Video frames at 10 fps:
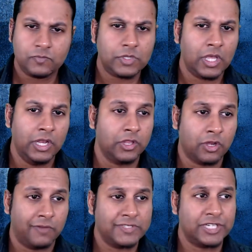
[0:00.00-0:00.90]
Another
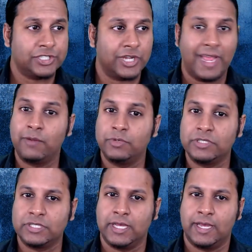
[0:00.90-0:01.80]
conversation I had
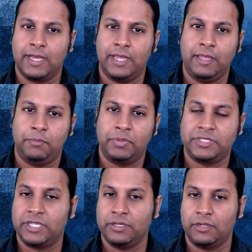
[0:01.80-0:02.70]
was a
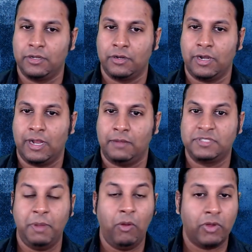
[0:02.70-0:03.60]
particular
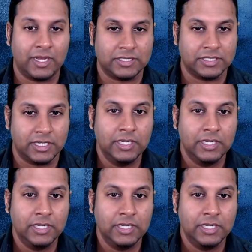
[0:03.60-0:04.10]
spellcaster